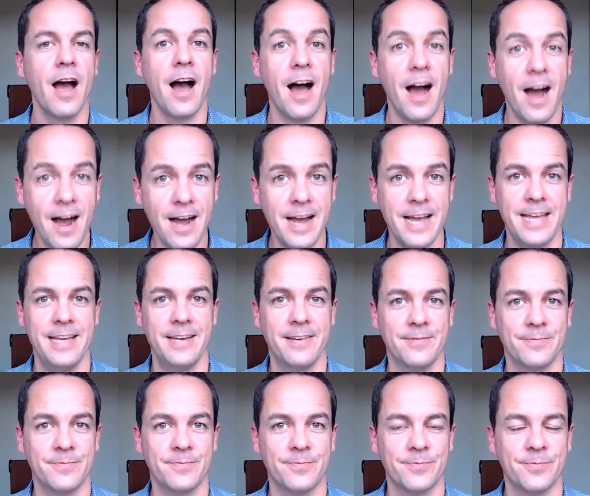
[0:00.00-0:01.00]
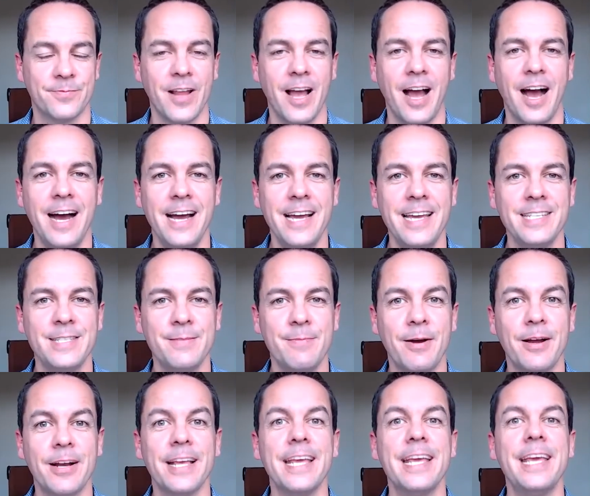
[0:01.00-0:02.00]
I is
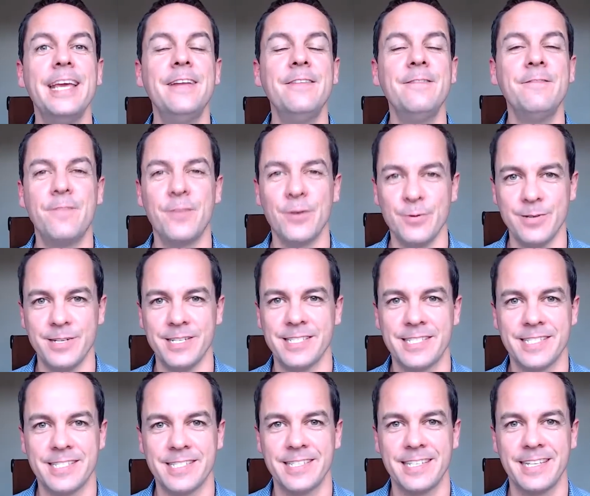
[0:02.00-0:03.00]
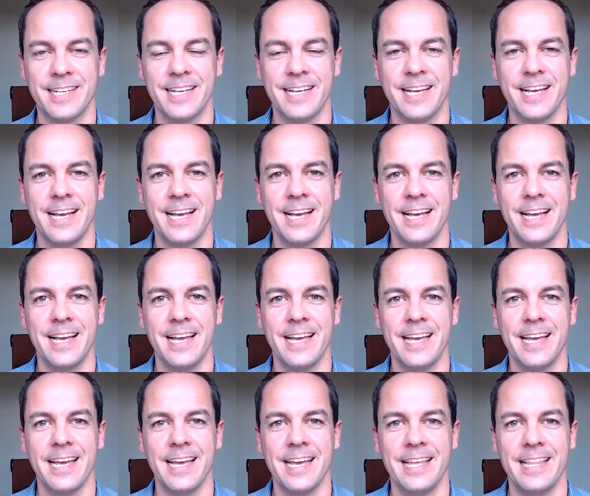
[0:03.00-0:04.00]
about influence.
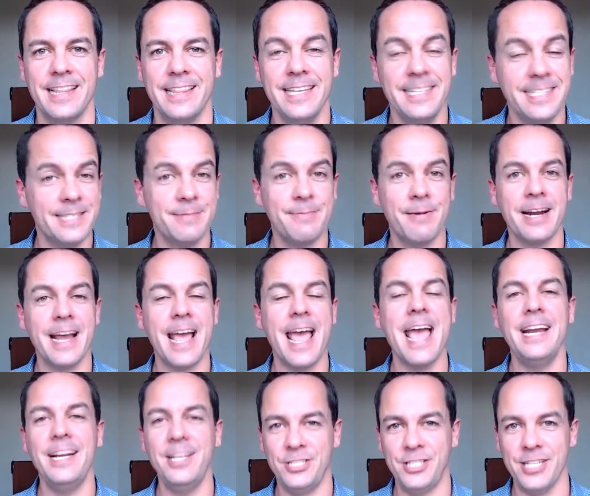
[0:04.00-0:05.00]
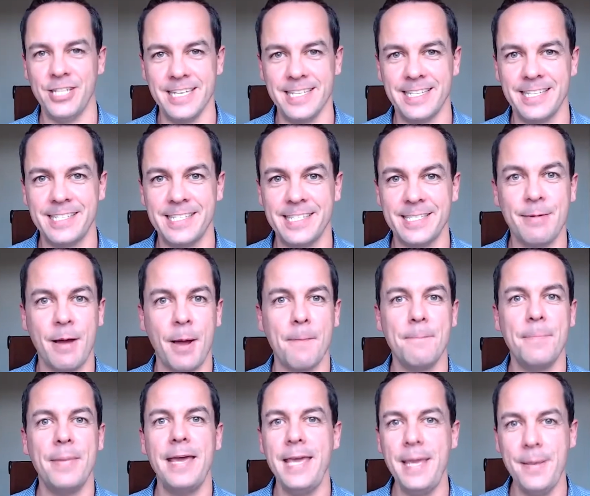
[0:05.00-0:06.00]
This is about energy. This is
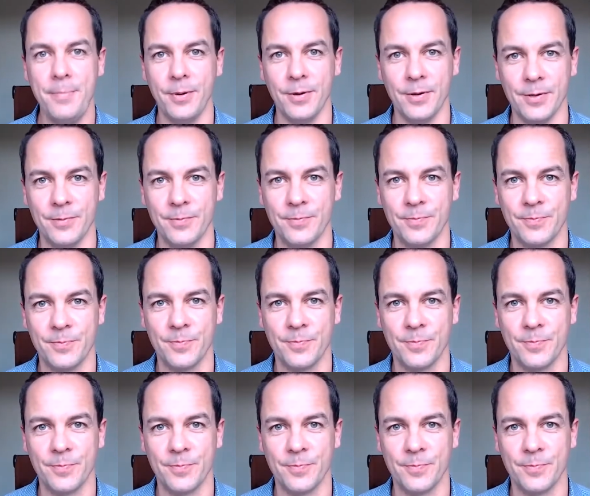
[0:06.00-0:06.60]
about people.